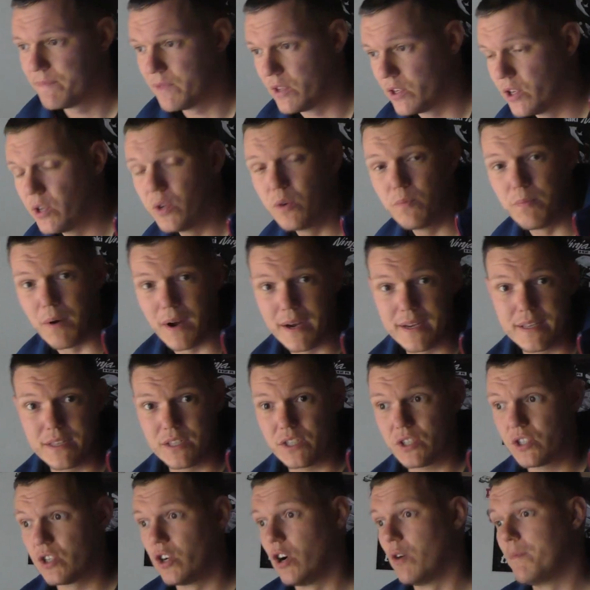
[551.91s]
the new bike
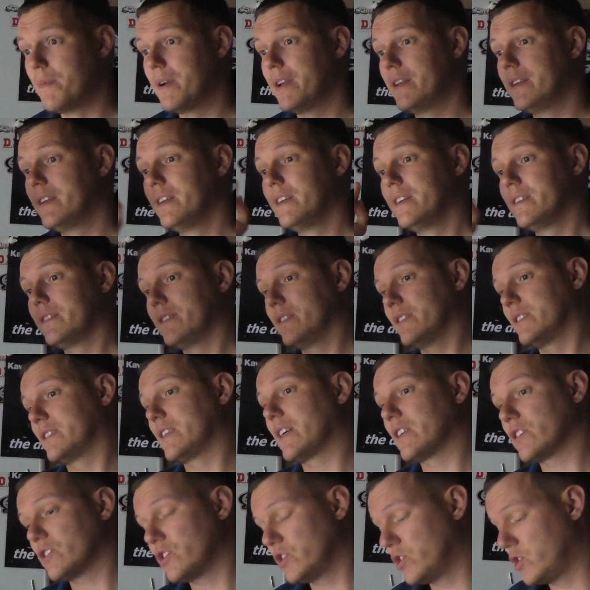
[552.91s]
that's coming, there's
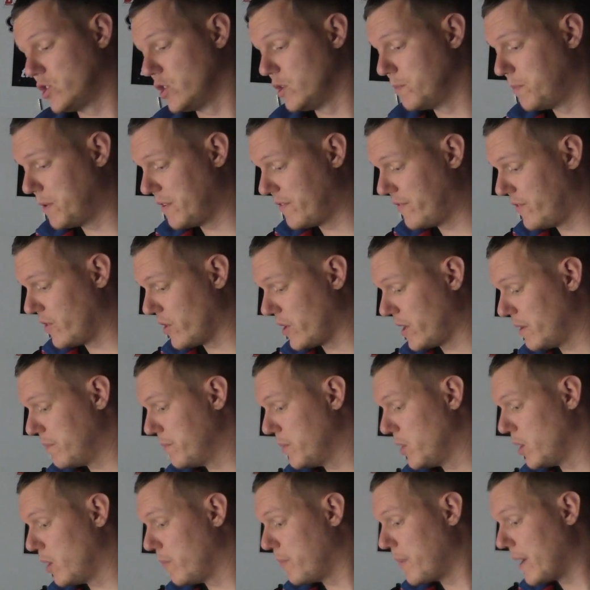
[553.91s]
that stupid fucking
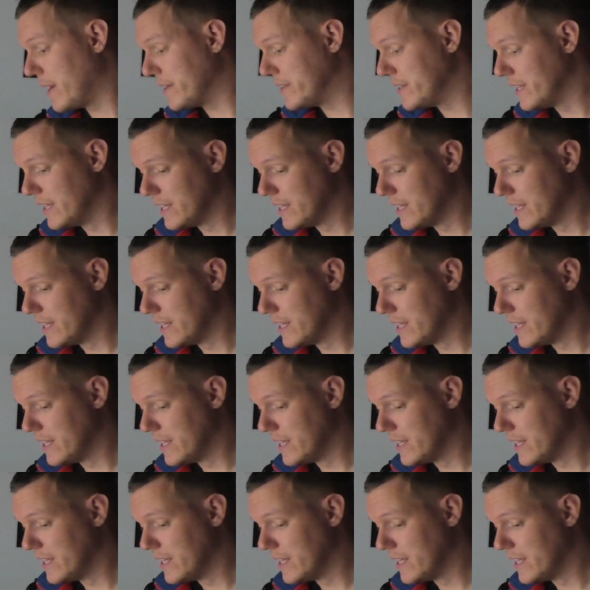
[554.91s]
moped,